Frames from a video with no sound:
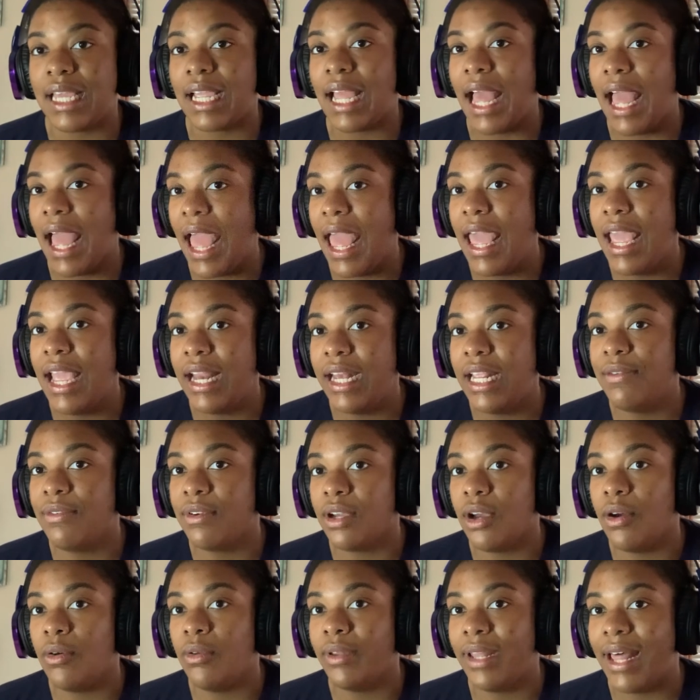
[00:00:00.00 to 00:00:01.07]
Like, I ain't
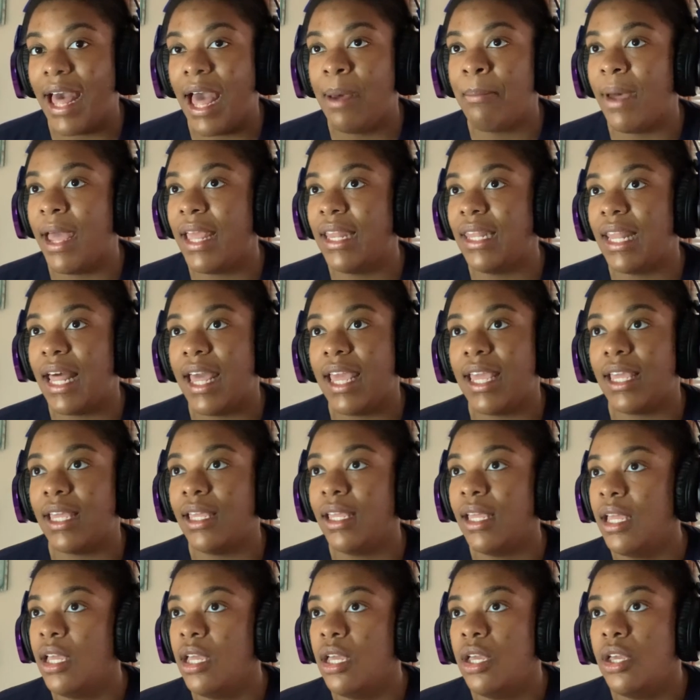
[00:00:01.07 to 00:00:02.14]
even gonna lie. I might, like,
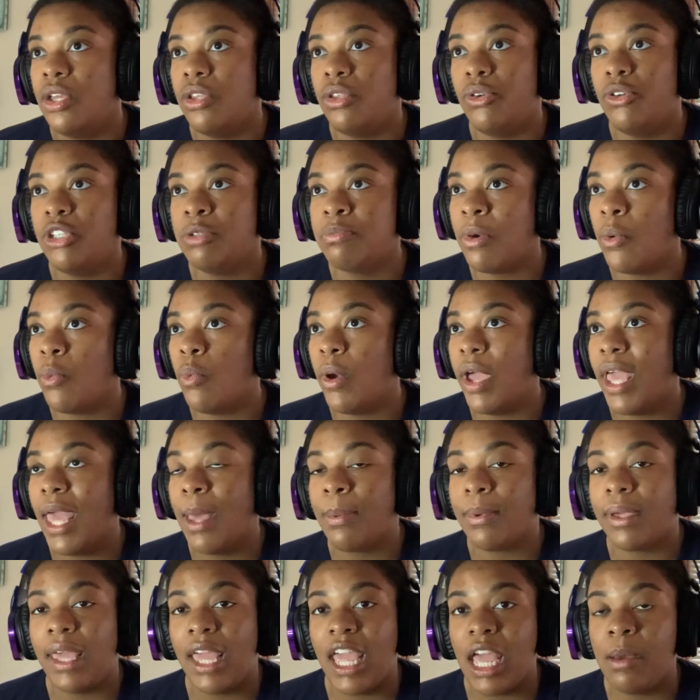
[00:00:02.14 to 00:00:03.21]
use my
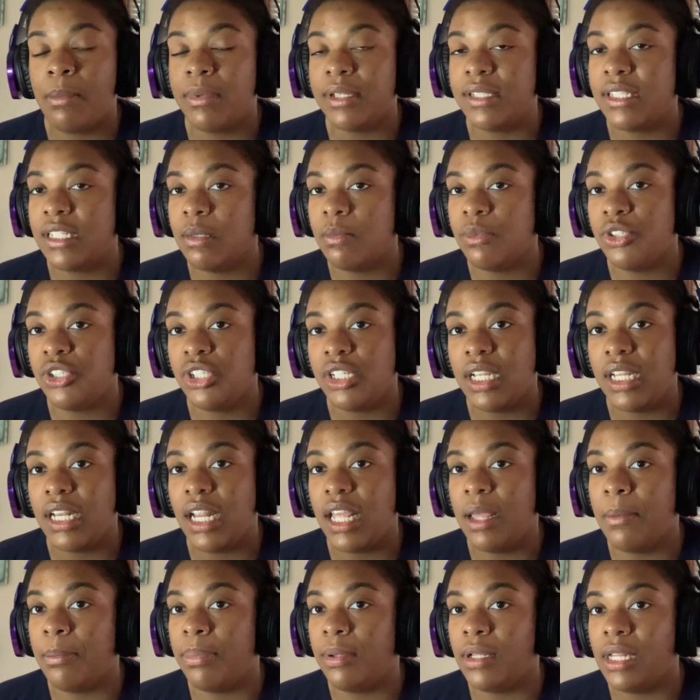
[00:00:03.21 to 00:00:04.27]
webcam or some
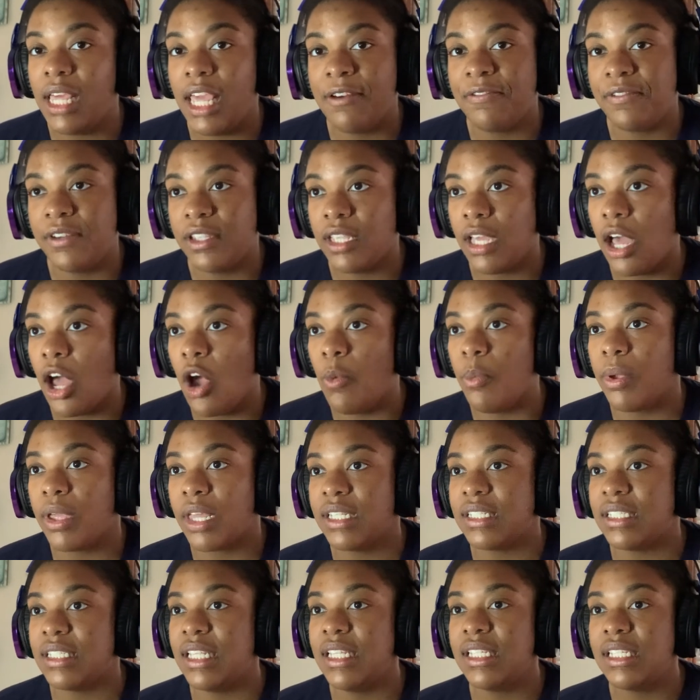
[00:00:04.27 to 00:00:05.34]
shit and play it for y'all,
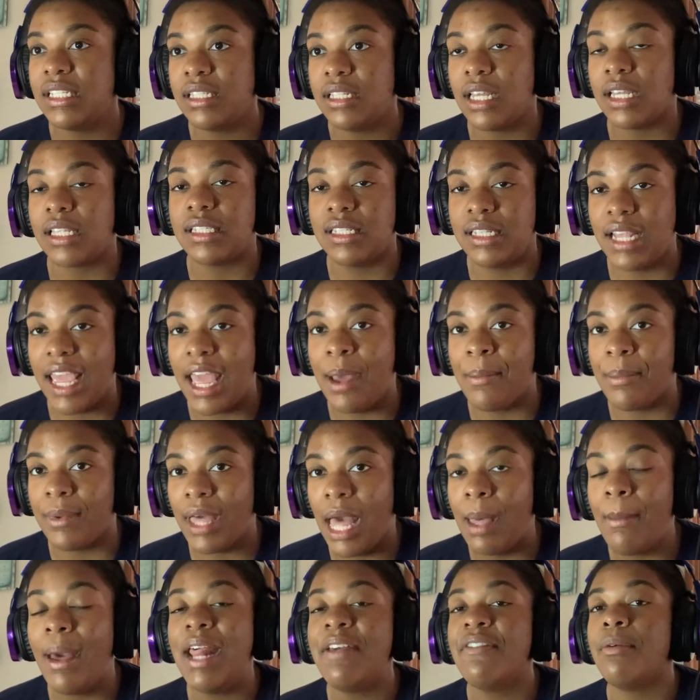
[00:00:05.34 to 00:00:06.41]
because this looks damn
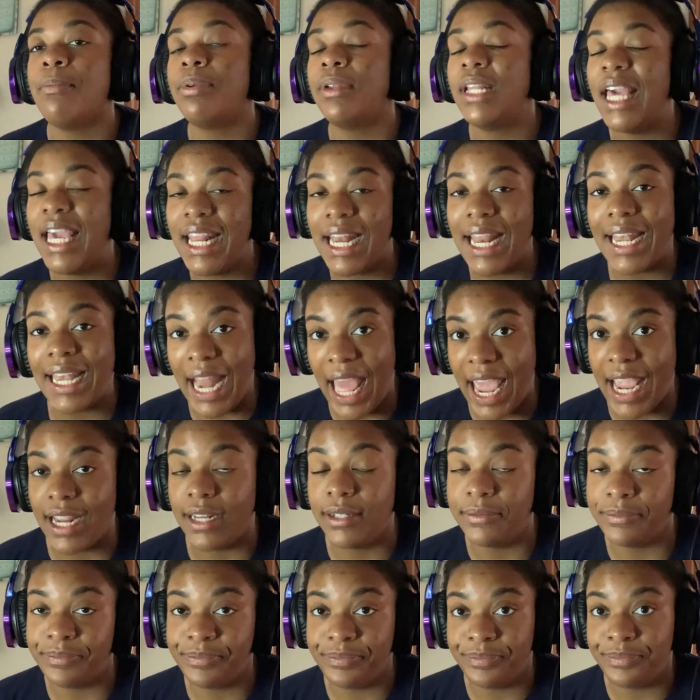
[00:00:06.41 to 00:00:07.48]
good. I might even play it at night.